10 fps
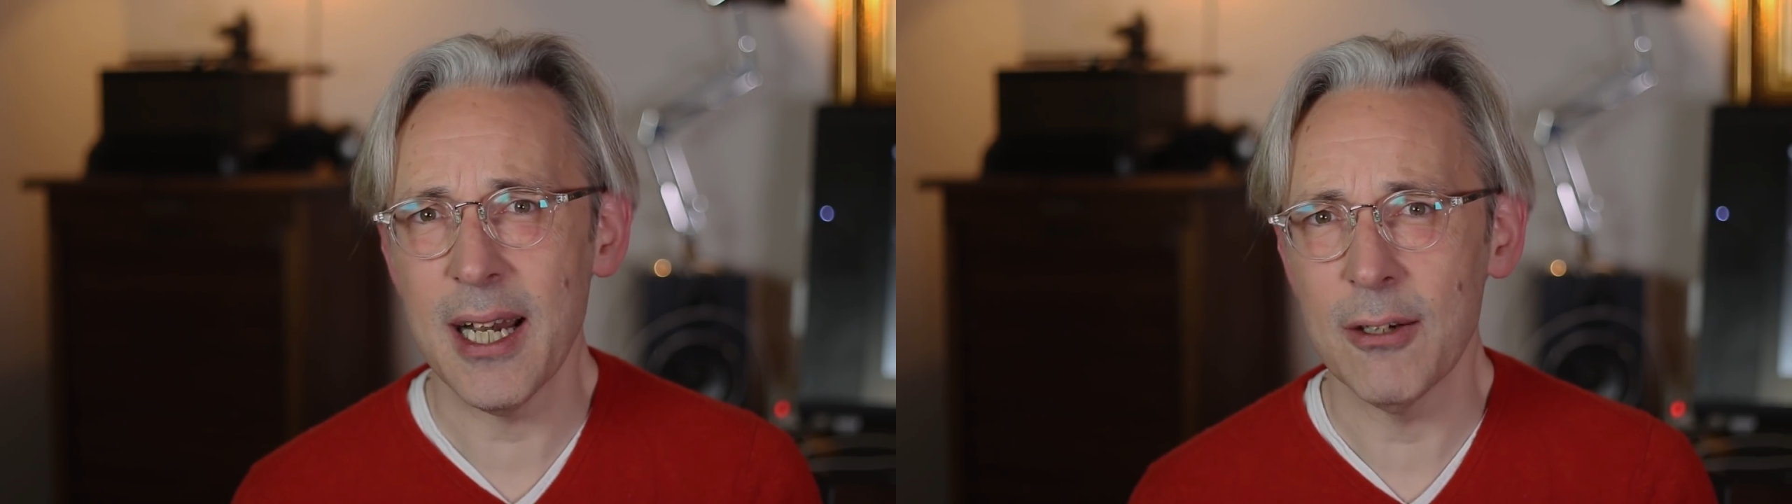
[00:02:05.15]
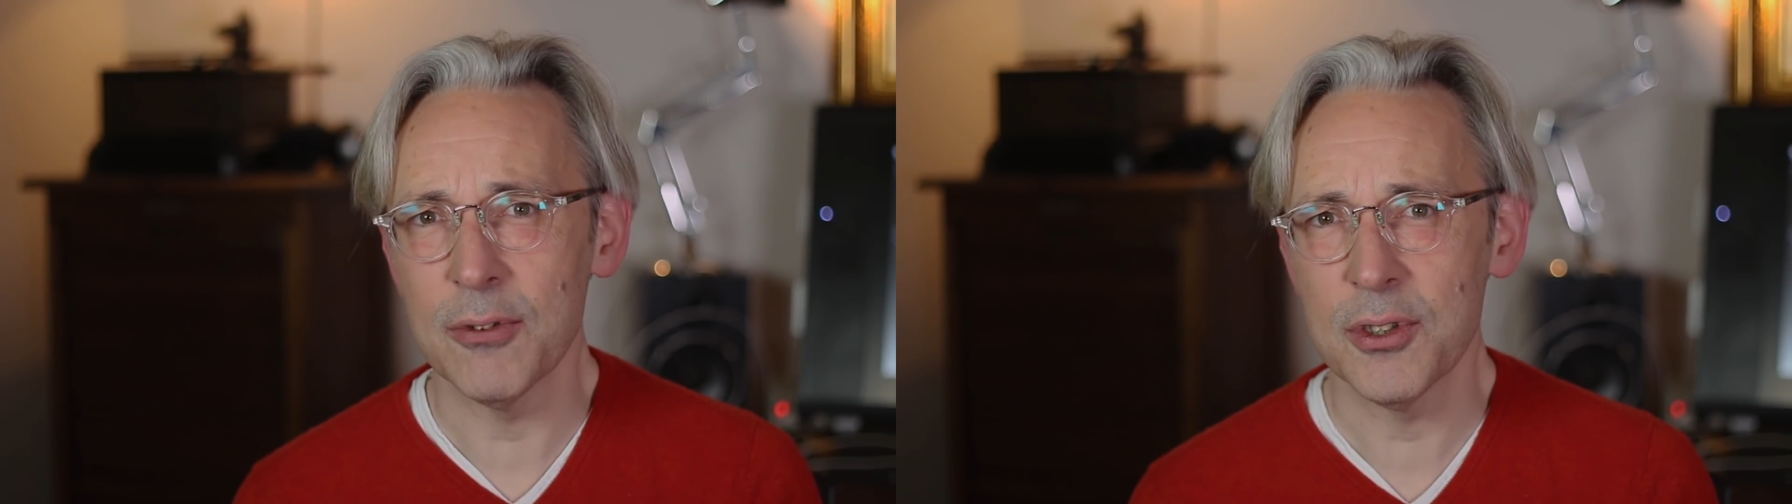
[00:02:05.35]

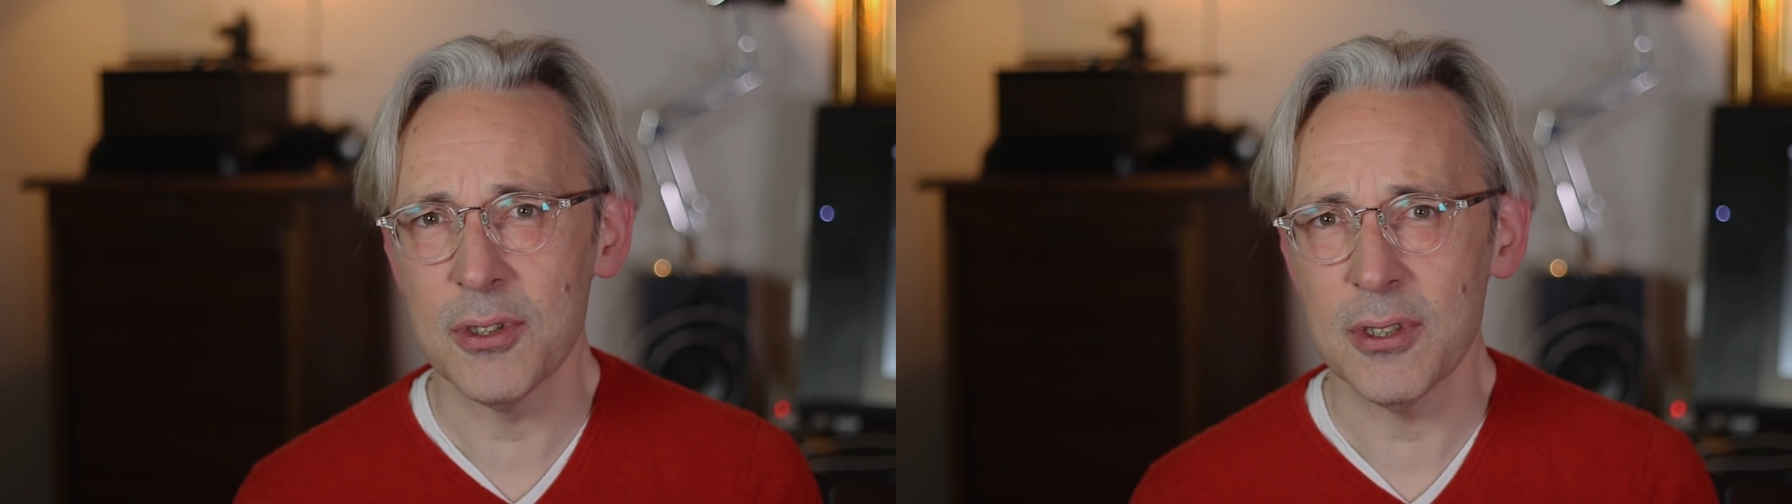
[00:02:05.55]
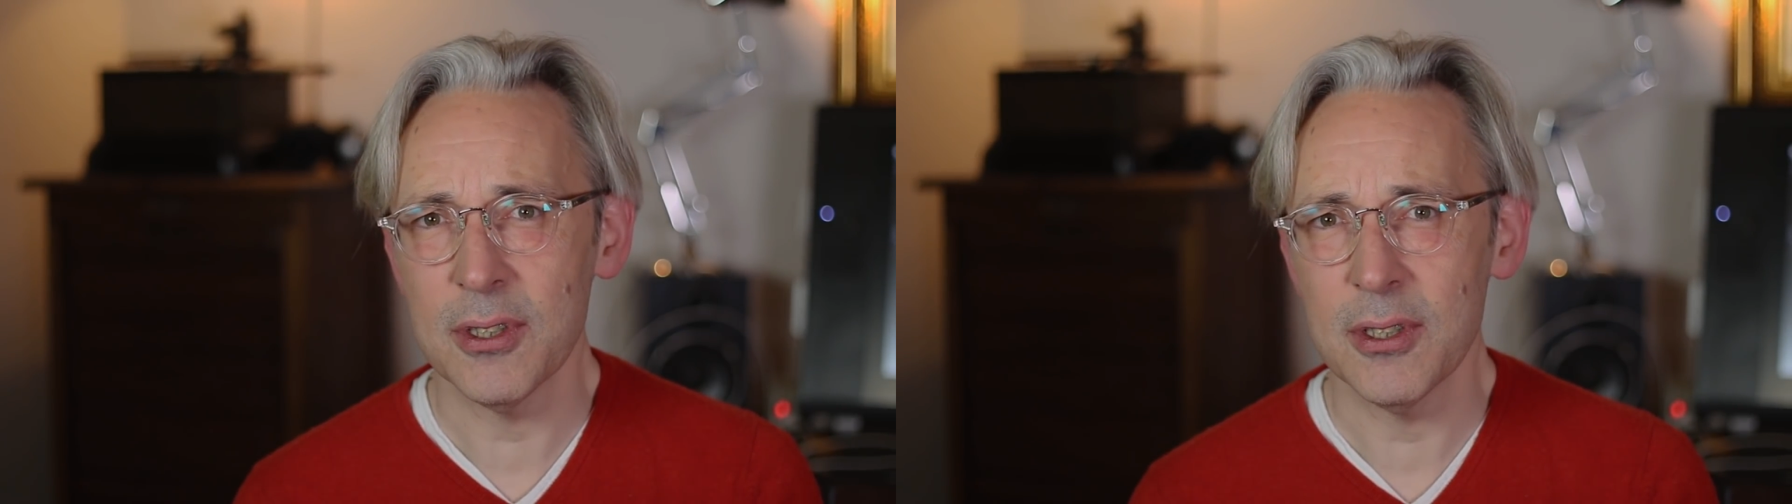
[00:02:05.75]
out
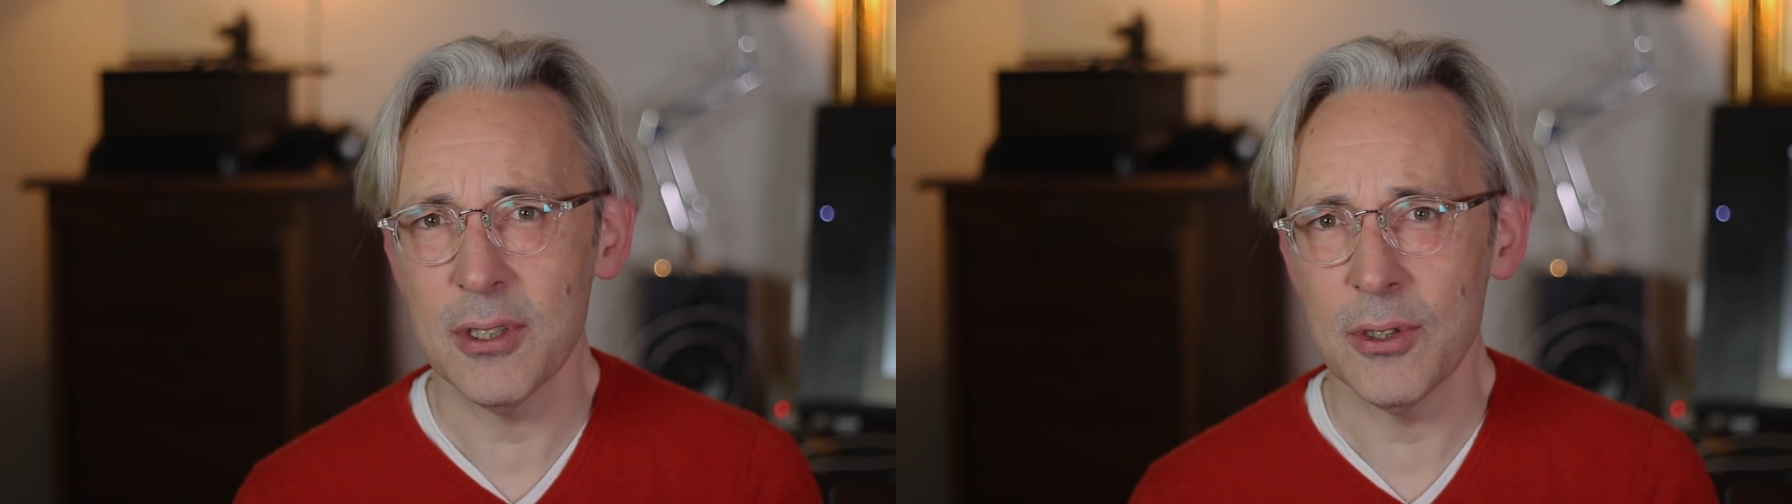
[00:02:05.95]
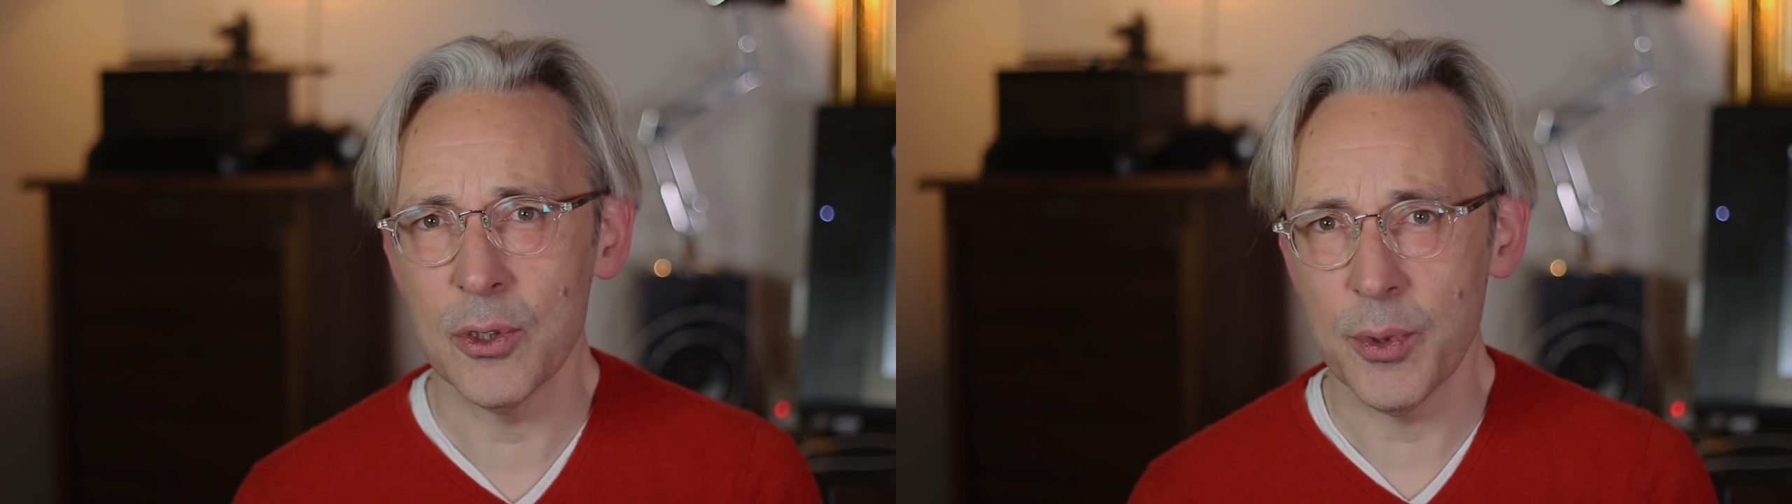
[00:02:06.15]

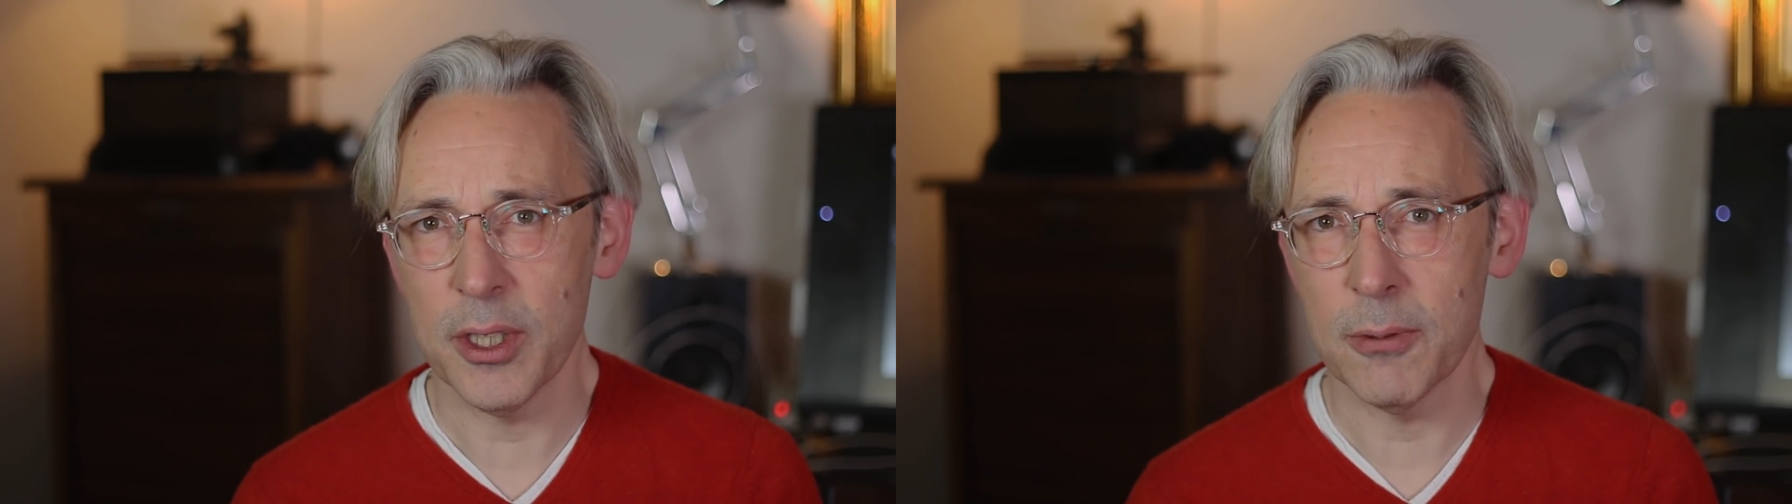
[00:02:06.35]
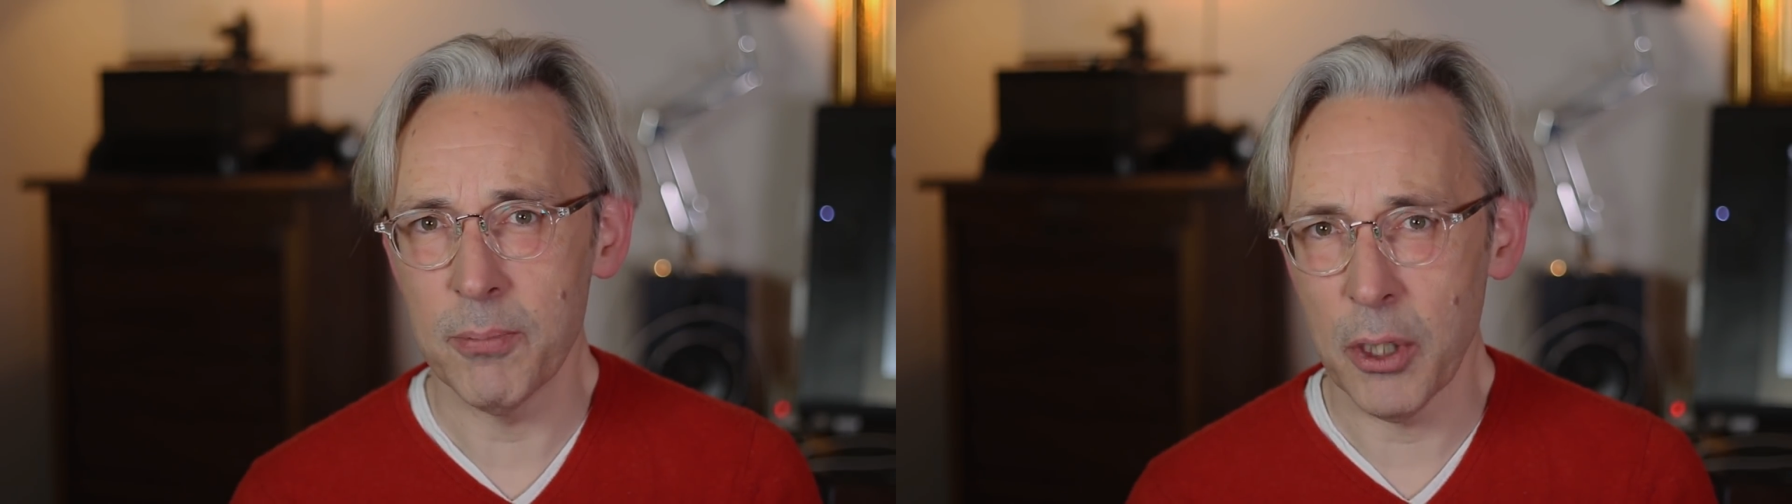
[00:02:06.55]
doing the